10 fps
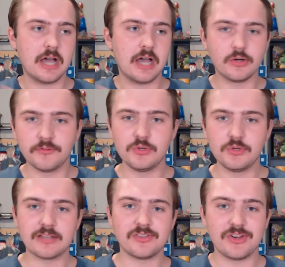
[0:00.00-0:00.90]
I don't know if you
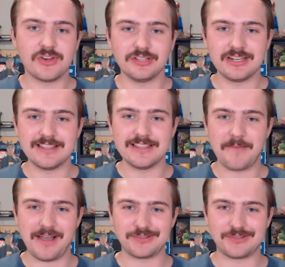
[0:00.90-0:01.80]
necessarily need
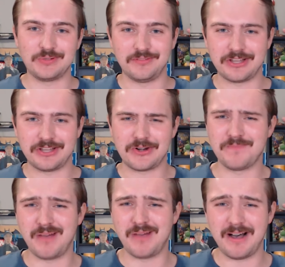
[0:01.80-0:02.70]
that backstory of like
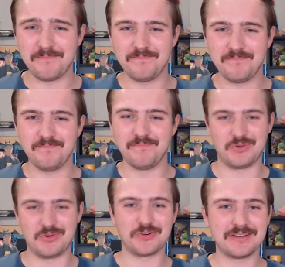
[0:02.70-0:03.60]
her mom
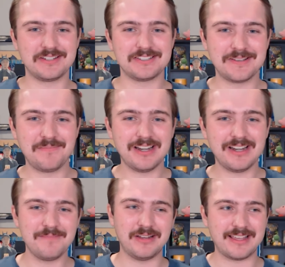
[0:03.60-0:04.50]
murdering
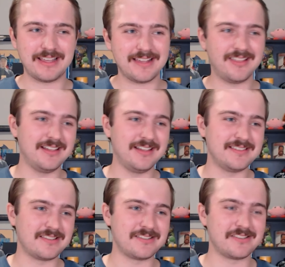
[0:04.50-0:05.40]
somebody, but I guess that is
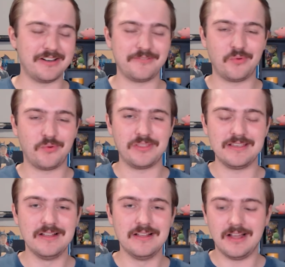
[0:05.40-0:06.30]
necessary for
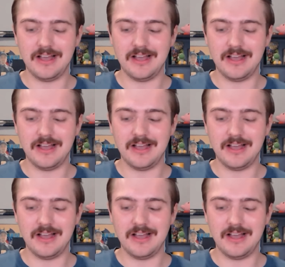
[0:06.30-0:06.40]
the